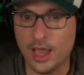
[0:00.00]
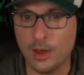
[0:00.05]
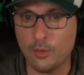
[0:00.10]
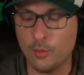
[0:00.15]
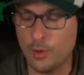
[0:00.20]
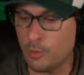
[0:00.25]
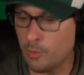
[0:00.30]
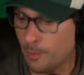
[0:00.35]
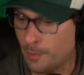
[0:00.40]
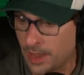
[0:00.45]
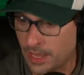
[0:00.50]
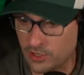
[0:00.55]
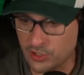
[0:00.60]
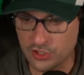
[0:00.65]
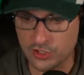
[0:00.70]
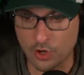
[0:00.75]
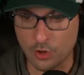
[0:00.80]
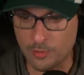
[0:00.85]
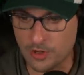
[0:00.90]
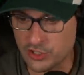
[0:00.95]
we were paying
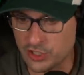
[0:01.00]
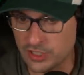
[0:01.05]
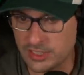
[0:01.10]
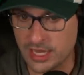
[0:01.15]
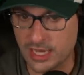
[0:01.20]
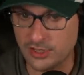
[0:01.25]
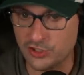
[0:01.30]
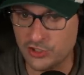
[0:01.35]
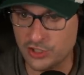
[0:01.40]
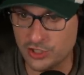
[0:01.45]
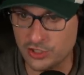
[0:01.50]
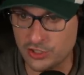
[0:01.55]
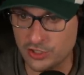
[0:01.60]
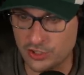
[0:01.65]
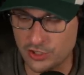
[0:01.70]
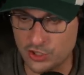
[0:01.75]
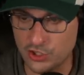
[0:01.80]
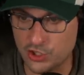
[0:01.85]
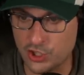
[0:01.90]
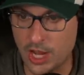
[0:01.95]
so much attention
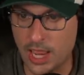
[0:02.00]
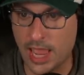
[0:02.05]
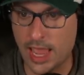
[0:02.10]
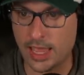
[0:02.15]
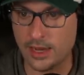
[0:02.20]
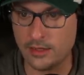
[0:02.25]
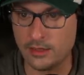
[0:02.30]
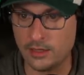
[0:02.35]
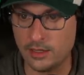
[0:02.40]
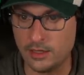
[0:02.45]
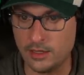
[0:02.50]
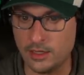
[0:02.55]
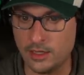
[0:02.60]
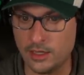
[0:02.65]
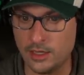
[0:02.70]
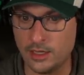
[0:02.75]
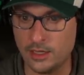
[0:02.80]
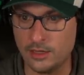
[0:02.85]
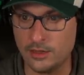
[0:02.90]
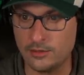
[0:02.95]
to the chat,
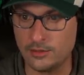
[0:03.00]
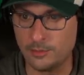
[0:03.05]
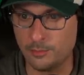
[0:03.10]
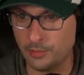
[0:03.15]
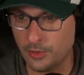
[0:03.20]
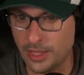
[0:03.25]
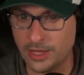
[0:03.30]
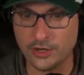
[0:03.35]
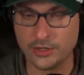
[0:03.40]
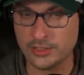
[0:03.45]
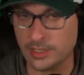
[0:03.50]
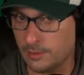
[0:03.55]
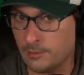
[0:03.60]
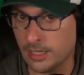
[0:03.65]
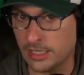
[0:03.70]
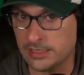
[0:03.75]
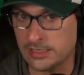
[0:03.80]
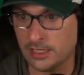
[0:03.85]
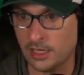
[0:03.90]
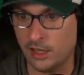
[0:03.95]
uh, the players, and
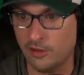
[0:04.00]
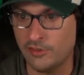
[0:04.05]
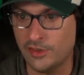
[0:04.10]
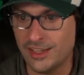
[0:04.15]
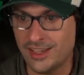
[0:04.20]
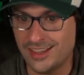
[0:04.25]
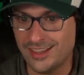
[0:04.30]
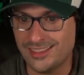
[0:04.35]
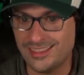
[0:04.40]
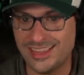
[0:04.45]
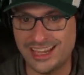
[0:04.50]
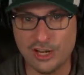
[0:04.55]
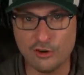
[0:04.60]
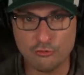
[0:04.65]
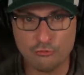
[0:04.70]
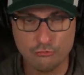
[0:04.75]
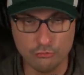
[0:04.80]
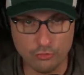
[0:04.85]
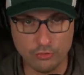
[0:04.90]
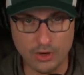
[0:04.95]
myself that it,
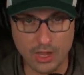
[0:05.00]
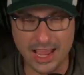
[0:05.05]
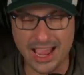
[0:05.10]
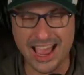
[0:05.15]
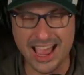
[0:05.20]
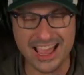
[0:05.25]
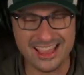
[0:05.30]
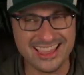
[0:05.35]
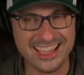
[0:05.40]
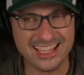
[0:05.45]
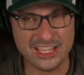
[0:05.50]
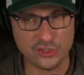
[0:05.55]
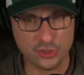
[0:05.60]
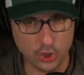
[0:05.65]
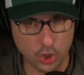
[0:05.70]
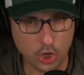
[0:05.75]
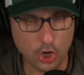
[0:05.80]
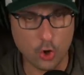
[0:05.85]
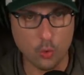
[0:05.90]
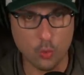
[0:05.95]
I think it
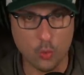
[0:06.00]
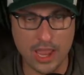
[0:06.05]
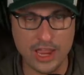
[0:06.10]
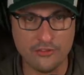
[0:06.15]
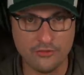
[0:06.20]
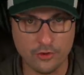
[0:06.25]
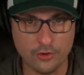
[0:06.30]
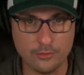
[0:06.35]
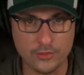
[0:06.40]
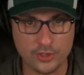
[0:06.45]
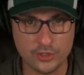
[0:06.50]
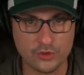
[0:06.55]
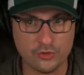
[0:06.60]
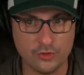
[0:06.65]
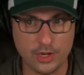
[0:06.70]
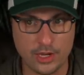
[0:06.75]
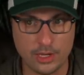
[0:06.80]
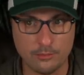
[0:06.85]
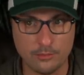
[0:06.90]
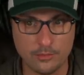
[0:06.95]
took away from the
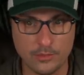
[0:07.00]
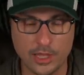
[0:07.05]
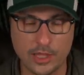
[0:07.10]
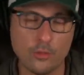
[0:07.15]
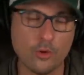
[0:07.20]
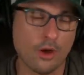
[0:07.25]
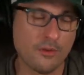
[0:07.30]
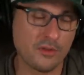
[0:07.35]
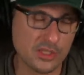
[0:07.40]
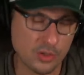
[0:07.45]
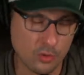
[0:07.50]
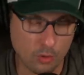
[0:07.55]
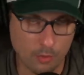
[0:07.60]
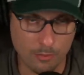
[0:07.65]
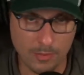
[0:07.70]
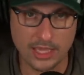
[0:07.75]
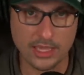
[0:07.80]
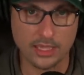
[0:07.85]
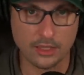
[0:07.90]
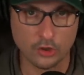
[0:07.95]
stream. Like obviously we're
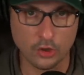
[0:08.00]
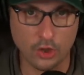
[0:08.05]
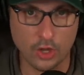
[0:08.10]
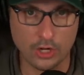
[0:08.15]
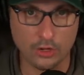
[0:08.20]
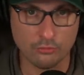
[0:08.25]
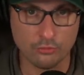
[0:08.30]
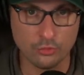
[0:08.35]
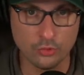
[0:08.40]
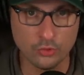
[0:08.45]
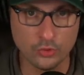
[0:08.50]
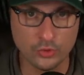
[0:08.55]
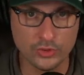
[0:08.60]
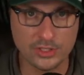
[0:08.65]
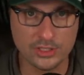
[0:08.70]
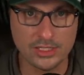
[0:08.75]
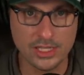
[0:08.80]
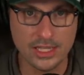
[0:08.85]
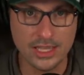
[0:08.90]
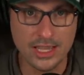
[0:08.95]
making a lot of
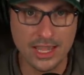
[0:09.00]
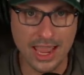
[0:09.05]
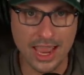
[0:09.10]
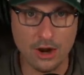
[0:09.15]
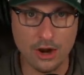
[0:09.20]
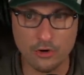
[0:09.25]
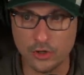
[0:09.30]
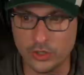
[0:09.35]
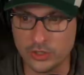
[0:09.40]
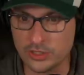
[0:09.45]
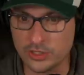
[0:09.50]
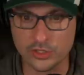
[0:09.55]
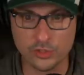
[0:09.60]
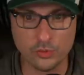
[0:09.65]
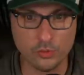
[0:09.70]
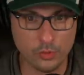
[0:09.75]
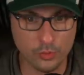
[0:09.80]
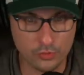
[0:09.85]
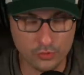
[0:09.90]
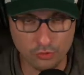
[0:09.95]
rules errors, and
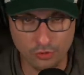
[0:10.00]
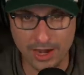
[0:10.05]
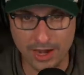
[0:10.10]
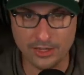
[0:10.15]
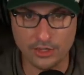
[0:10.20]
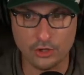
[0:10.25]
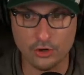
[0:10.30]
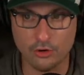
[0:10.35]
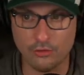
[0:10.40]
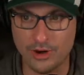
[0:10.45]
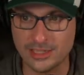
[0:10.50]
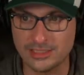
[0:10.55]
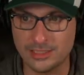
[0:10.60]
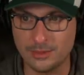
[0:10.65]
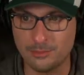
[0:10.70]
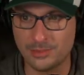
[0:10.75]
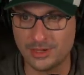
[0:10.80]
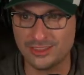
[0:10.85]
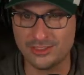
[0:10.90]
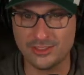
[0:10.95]
so we were trying to correct
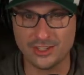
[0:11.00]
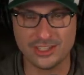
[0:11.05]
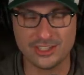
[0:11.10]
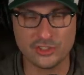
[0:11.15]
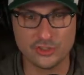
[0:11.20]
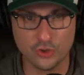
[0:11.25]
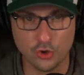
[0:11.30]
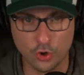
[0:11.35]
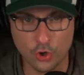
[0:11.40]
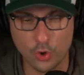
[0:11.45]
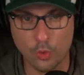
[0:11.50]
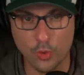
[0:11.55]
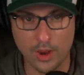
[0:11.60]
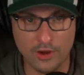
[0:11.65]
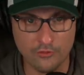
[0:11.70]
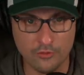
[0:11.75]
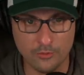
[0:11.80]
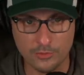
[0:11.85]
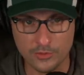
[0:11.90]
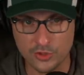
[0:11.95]
it, but I think it took
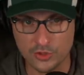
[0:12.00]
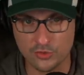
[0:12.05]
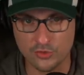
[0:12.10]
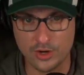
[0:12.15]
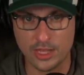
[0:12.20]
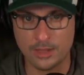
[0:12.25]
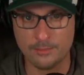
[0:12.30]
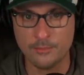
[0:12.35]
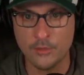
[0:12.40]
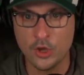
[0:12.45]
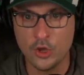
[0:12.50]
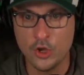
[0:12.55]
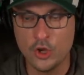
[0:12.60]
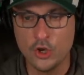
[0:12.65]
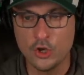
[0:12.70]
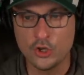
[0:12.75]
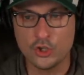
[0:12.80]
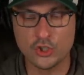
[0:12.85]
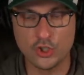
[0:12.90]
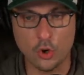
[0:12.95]
away from the stream.
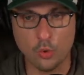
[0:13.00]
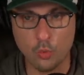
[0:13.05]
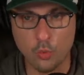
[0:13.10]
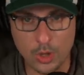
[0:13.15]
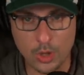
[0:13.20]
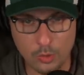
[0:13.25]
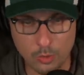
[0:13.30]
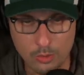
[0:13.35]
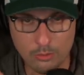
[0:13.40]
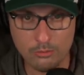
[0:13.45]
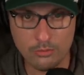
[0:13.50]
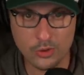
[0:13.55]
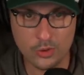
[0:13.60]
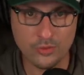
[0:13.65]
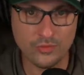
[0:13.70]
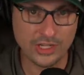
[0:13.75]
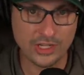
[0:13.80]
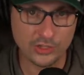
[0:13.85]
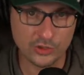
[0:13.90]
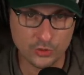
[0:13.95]
So we were
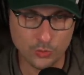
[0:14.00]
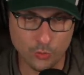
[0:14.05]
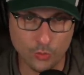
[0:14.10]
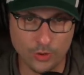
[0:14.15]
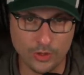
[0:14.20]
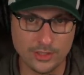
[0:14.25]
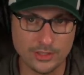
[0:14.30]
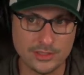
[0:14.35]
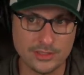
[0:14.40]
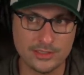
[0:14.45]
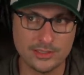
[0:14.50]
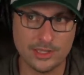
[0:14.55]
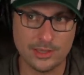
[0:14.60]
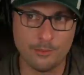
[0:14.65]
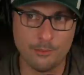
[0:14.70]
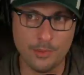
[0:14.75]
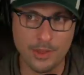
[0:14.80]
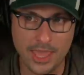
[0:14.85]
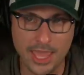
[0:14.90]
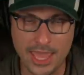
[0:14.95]
moving towards a
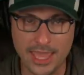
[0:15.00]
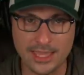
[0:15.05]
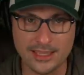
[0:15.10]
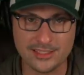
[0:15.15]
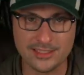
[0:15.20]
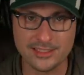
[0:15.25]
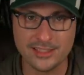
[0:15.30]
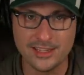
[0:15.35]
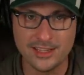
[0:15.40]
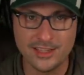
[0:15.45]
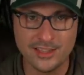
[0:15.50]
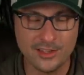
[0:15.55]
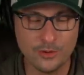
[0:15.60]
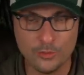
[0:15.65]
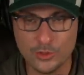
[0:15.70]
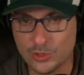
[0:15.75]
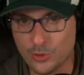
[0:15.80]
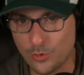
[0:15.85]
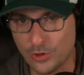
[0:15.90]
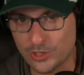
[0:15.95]
pace that
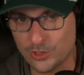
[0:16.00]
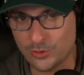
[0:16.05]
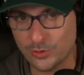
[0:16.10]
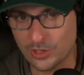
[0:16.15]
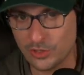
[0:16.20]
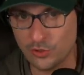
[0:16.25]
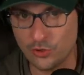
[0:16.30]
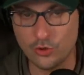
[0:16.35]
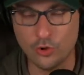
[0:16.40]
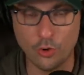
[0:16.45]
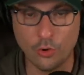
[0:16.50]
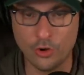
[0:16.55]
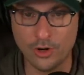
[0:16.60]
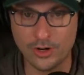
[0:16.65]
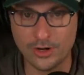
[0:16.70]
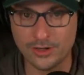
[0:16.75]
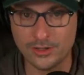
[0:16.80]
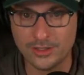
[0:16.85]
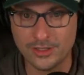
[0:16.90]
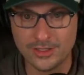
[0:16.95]
was going to
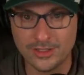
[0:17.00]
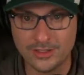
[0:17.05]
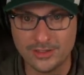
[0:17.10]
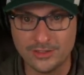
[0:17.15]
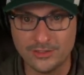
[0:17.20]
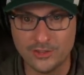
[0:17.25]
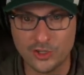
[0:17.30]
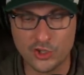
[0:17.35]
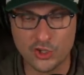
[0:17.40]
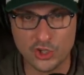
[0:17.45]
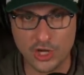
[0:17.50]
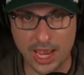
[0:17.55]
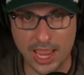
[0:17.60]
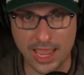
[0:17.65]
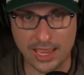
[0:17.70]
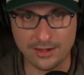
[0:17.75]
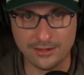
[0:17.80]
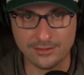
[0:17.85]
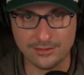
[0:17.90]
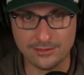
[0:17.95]
ignore the
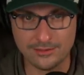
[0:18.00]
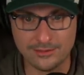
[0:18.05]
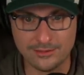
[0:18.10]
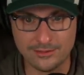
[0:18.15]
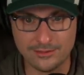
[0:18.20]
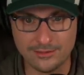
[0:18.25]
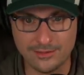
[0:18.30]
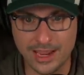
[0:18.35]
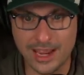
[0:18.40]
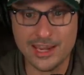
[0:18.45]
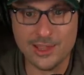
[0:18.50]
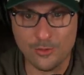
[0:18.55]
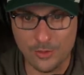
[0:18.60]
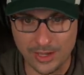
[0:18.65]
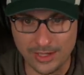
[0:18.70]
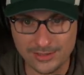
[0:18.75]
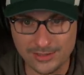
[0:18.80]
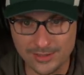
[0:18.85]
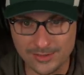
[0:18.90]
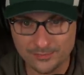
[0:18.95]
chat
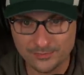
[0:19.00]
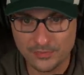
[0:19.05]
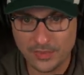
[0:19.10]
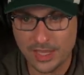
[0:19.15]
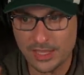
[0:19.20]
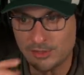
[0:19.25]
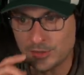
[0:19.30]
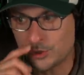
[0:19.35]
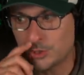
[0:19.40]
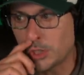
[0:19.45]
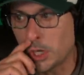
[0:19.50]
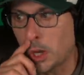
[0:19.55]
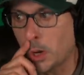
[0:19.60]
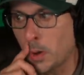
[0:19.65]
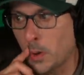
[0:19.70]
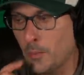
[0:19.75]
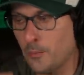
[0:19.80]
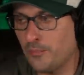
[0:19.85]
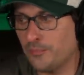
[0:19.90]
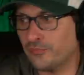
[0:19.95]
anyways. And
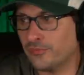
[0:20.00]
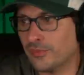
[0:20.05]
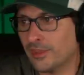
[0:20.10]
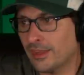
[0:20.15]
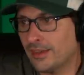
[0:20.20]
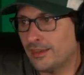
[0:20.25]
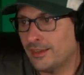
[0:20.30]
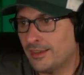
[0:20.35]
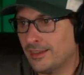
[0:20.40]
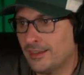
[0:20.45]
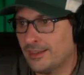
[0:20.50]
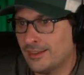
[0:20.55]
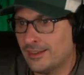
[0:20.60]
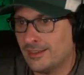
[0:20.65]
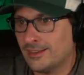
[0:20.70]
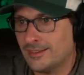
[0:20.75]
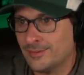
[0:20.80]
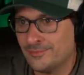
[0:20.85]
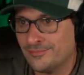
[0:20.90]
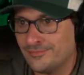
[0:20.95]
so
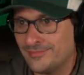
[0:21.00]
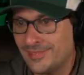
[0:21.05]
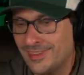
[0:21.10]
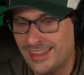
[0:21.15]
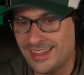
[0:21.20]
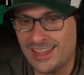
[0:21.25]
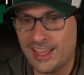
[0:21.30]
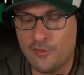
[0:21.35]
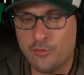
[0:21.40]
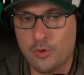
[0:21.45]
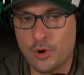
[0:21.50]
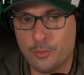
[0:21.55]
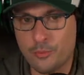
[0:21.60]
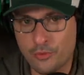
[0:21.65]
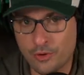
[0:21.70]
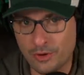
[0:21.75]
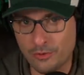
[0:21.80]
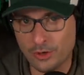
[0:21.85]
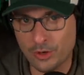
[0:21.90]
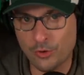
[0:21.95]
if we're
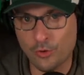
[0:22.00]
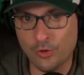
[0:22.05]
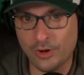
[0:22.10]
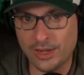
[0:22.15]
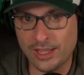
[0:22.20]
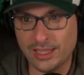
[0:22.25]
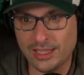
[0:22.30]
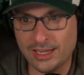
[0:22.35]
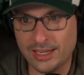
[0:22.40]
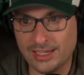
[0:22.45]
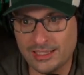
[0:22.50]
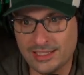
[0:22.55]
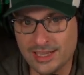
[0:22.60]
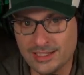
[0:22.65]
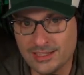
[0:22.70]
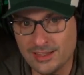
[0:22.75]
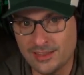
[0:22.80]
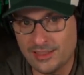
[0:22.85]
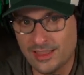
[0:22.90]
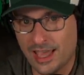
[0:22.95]
pre-recording it, it
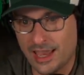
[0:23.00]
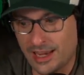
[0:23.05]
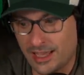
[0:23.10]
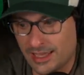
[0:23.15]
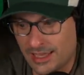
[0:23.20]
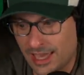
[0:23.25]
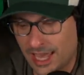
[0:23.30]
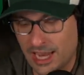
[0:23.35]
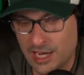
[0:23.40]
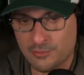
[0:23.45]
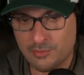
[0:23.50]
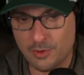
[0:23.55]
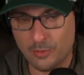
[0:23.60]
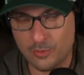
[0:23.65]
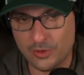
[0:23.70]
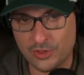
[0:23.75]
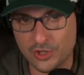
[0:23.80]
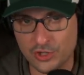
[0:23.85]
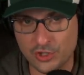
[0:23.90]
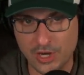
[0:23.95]
doesn't that engagement
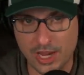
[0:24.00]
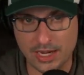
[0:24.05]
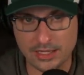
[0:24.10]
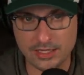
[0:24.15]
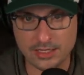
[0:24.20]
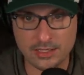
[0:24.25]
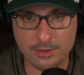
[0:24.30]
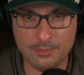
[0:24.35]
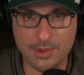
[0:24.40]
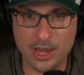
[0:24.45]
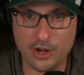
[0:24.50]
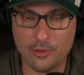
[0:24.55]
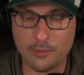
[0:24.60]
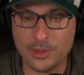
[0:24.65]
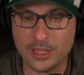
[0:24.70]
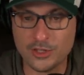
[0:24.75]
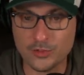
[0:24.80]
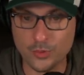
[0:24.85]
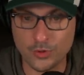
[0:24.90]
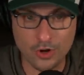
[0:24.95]
with the chat doesn't matter
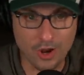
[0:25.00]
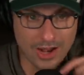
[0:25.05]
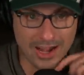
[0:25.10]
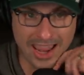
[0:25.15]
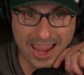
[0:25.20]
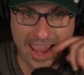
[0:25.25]
because we're not